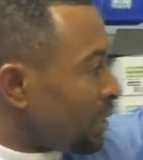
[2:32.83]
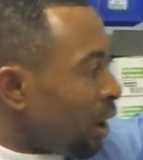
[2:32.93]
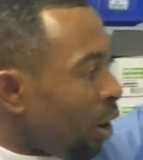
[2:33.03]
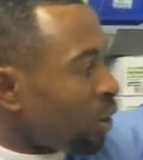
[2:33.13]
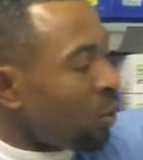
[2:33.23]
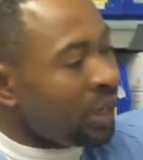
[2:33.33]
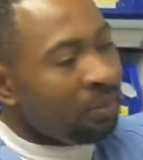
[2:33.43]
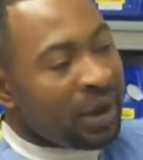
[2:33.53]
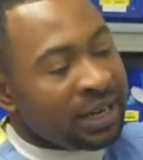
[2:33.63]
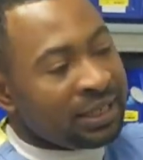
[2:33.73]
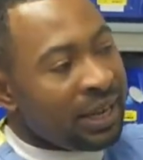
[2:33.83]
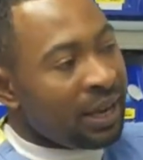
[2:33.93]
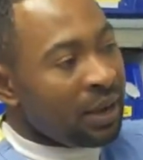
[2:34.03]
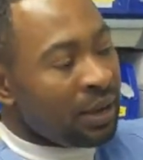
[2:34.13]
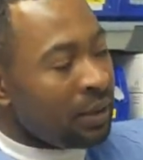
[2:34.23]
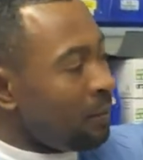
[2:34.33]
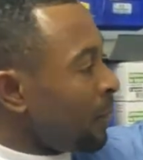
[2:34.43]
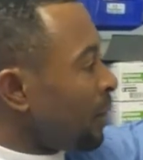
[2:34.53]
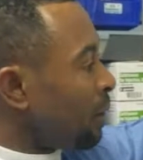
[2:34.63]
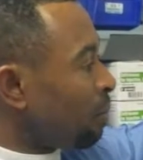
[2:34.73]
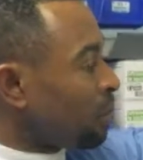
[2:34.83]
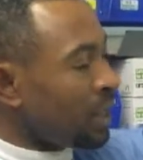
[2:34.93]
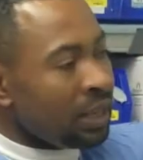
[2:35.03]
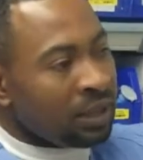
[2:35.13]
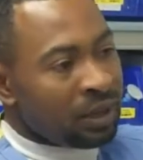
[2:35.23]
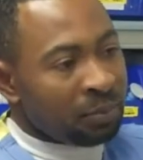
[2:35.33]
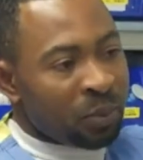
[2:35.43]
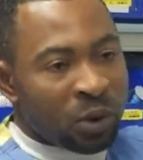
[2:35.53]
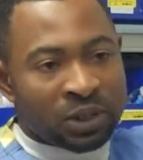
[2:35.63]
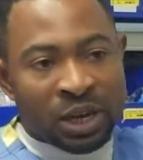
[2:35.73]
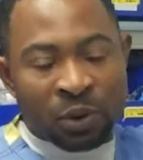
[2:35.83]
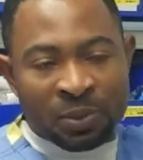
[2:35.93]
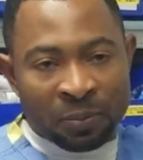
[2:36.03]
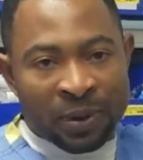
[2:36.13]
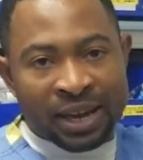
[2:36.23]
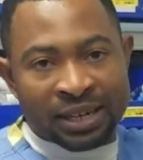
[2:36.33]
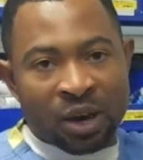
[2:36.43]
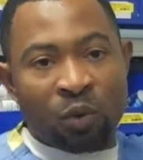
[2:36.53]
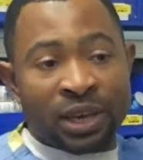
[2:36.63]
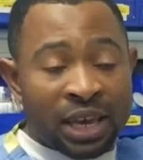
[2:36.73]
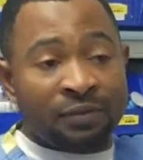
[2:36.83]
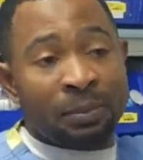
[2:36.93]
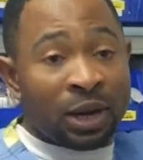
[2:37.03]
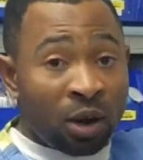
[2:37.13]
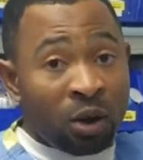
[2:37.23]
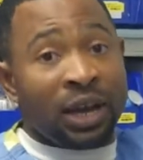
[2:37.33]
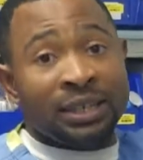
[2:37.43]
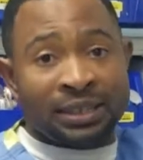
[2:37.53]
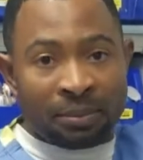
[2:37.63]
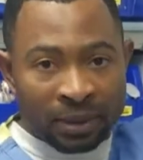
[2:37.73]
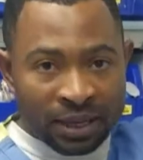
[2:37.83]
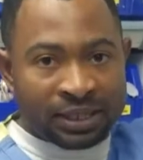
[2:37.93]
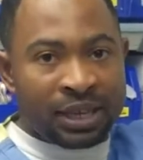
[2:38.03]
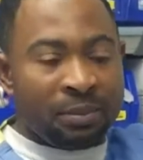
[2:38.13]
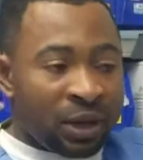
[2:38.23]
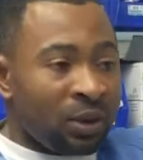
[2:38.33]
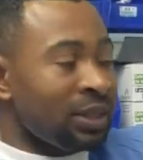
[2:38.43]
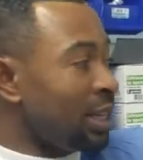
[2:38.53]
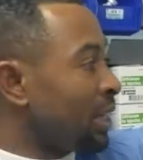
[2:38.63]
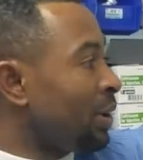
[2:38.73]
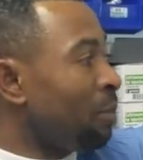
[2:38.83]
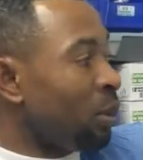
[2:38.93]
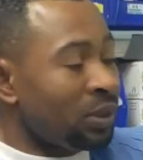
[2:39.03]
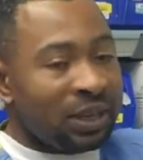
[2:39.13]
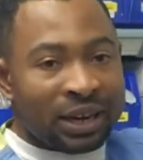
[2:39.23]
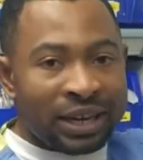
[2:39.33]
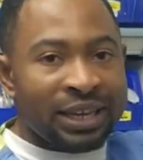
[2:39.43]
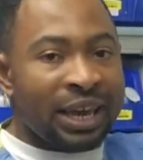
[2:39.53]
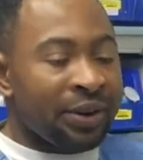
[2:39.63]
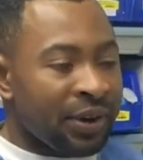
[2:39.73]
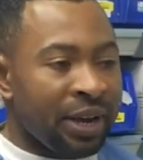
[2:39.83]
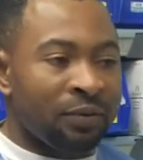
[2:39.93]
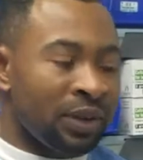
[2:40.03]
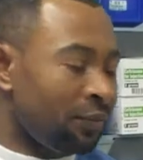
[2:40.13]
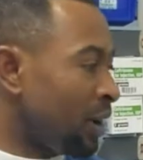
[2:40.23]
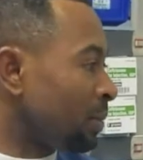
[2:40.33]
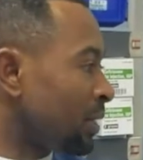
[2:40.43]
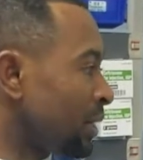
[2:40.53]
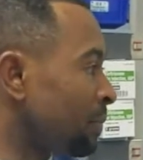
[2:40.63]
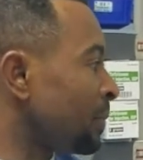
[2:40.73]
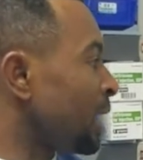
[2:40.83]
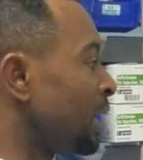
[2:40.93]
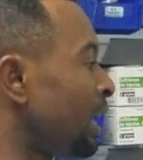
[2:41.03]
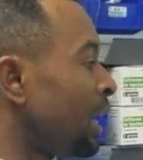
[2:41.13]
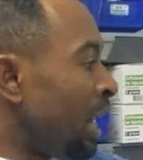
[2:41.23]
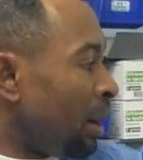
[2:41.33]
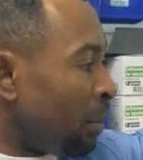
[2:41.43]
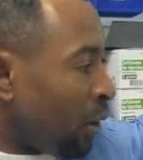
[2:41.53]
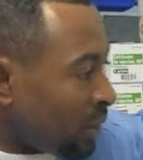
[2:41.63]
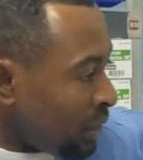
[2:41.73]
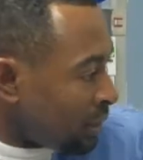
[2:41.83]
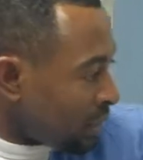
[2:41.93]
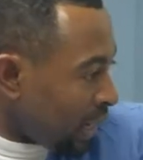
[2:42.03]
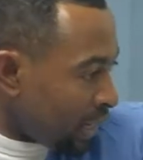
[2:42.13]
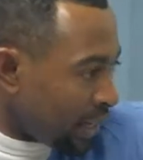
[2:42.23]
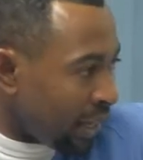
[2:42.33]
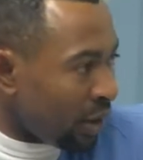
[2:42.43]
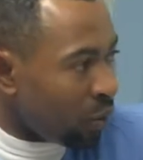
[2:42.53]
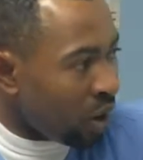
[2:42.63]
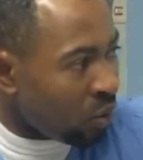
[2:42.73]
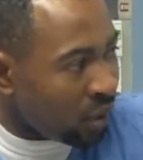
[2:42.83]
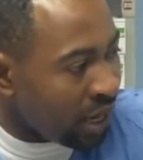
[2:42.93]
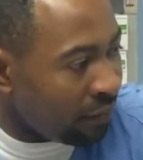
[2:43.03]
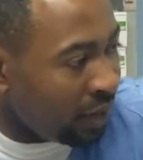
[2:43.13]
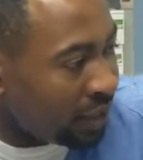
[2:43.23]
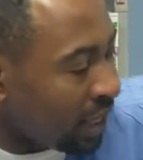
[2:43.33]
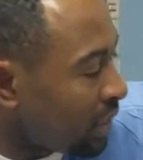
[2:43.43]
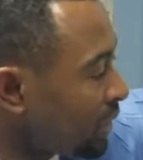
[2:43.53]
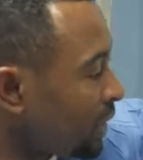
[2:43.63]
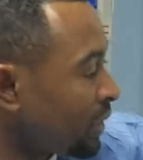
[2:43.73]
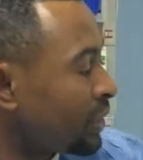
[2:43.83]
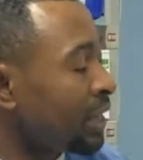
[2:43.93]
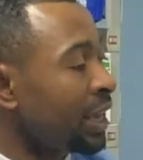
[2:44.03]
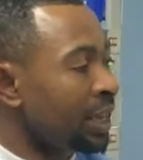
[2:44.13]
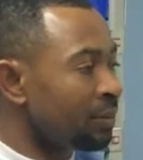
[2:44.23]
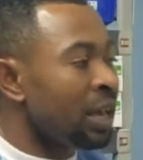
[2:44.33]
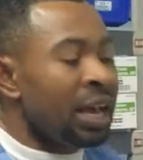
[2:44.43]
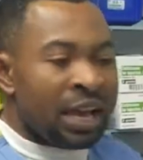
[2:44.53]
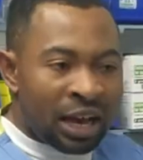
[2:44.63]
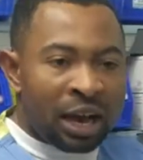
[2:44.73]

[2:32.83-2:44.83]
all the way in the back there, the products that we prepare there, we give them a longer stability because that's our most clean area of the pharmacy. On this side here where we have our technicians staying,